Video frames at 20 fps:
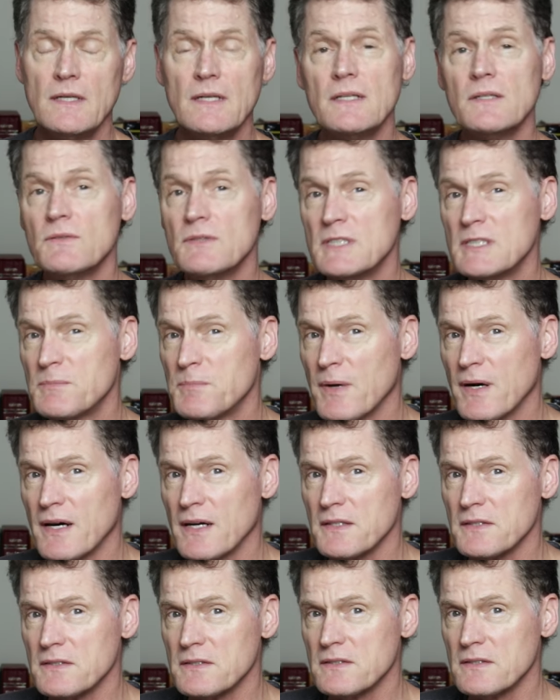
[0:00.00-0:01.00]
In
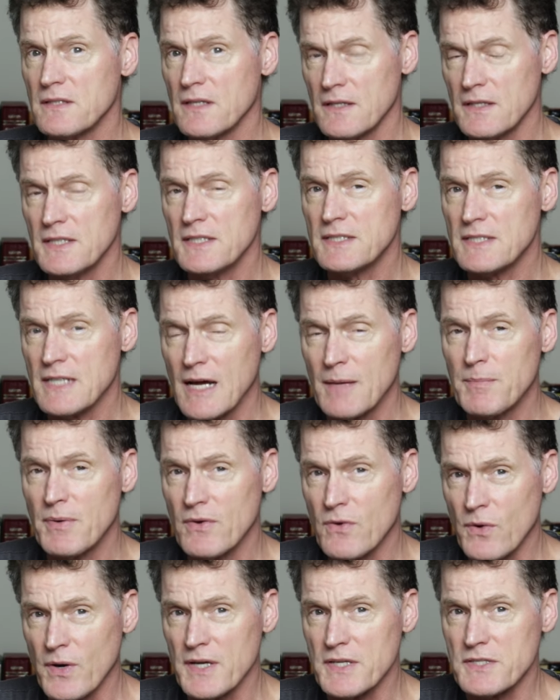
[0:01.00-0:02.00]
response to these type
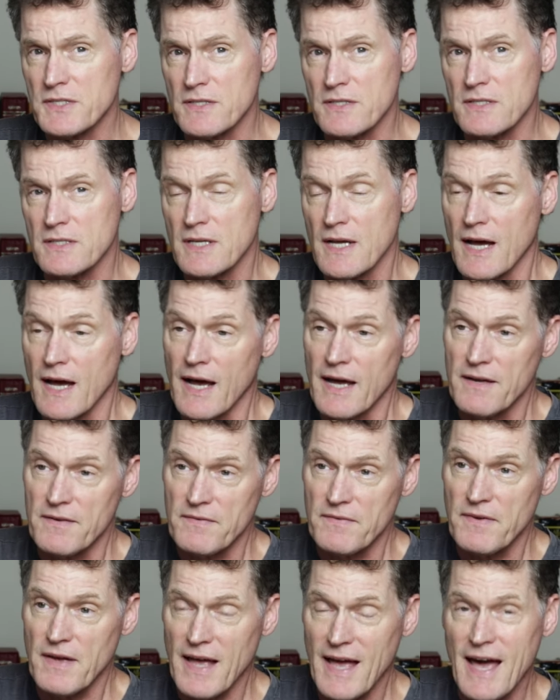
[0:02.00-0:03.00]
of questions,
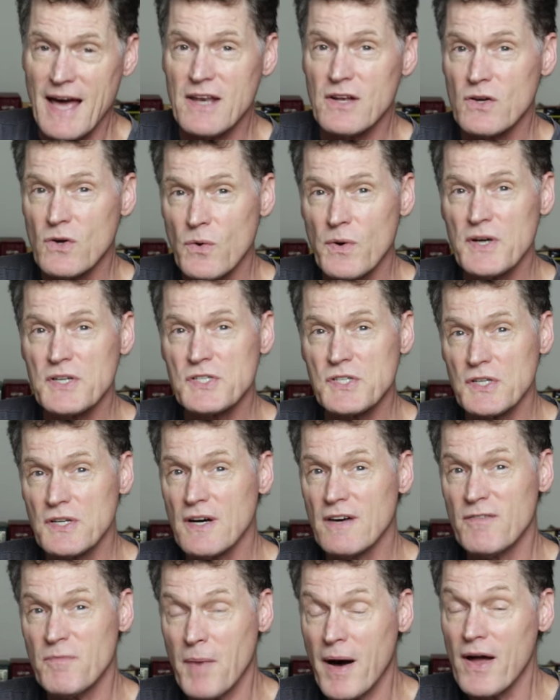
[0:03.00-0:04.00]
I've had a question
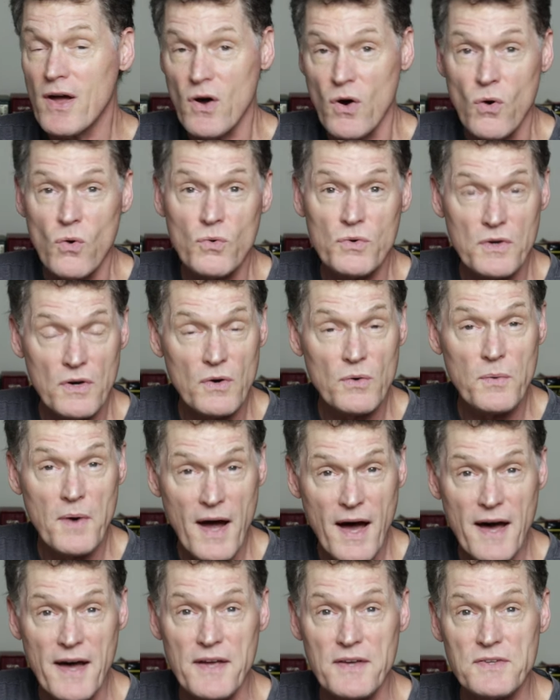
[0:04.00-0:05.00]
of my own
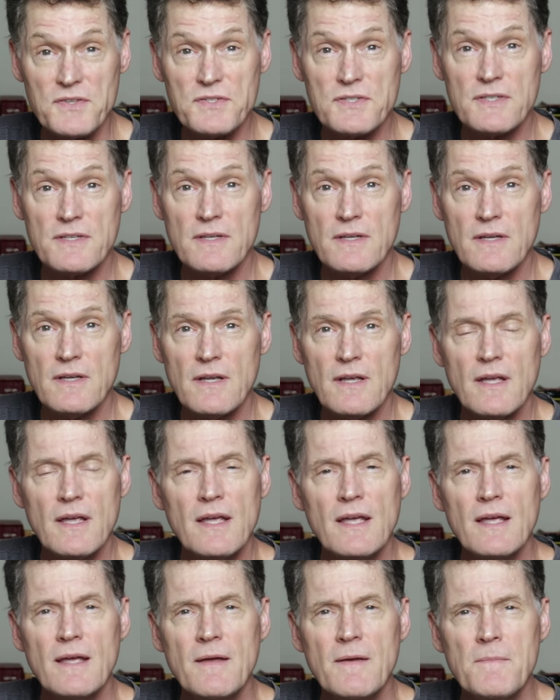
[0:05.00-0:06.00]
arise.
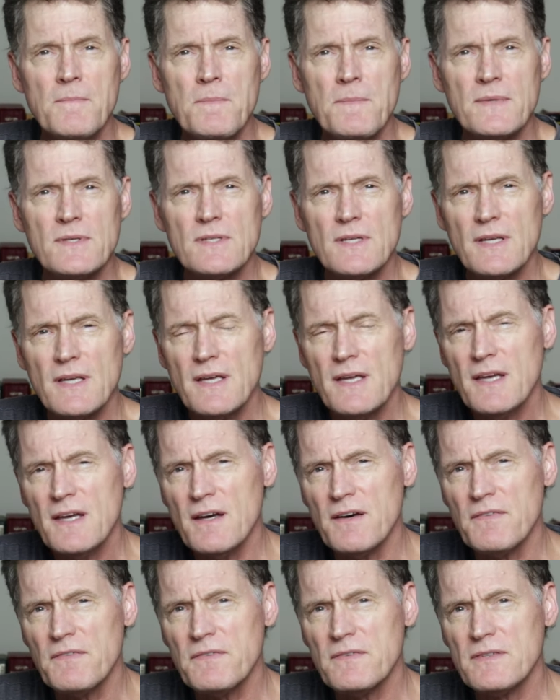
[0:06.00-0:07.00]
See,
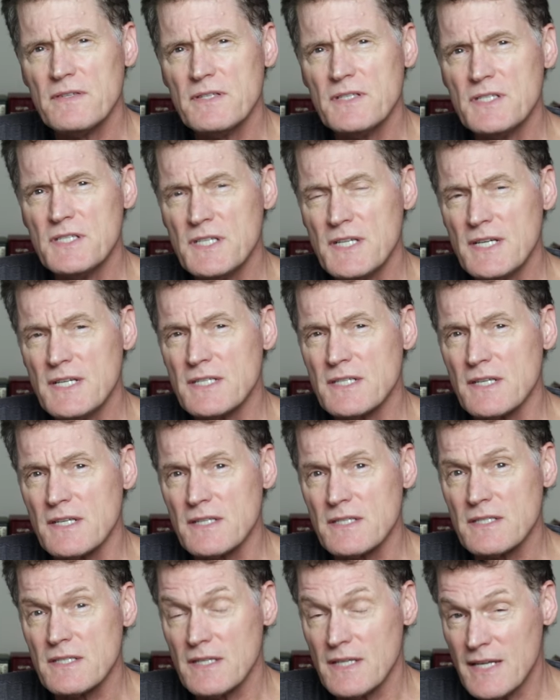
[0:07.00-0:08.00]
if
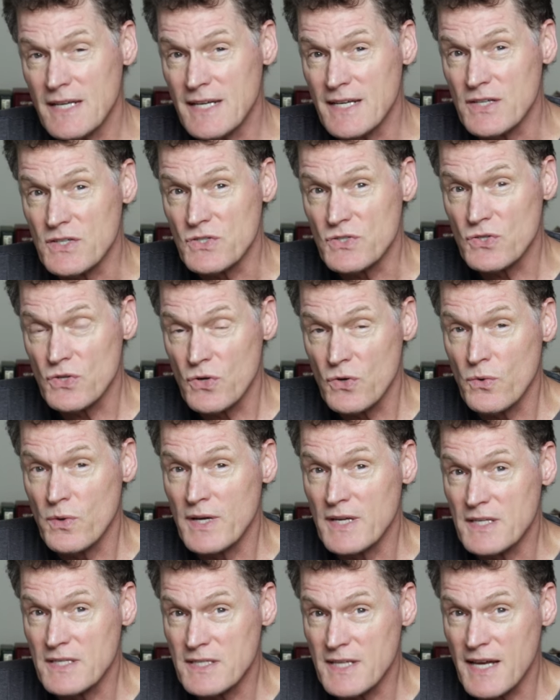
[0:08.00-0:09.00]
Jesus is who
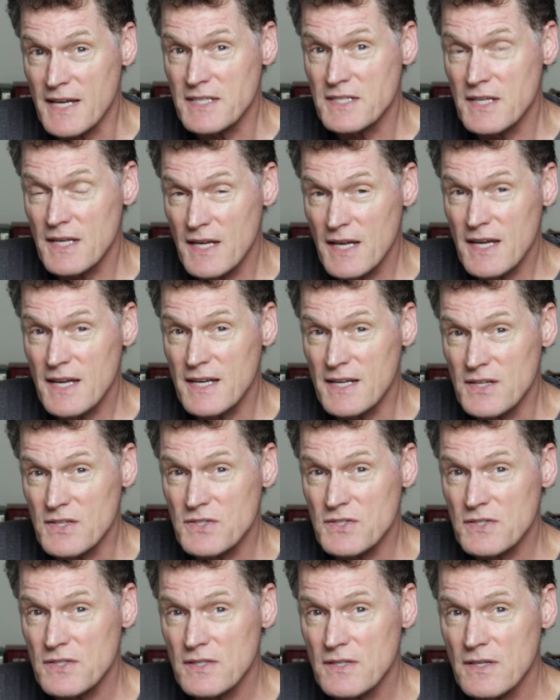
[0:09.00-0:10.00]
he says he
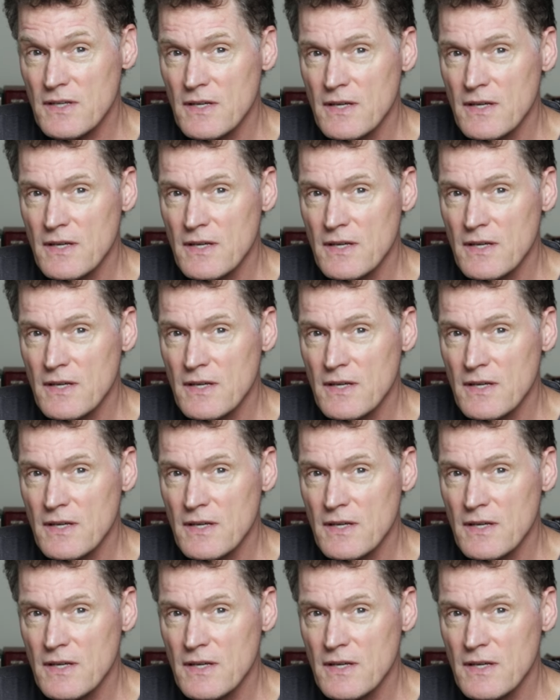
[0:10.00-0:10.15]
is,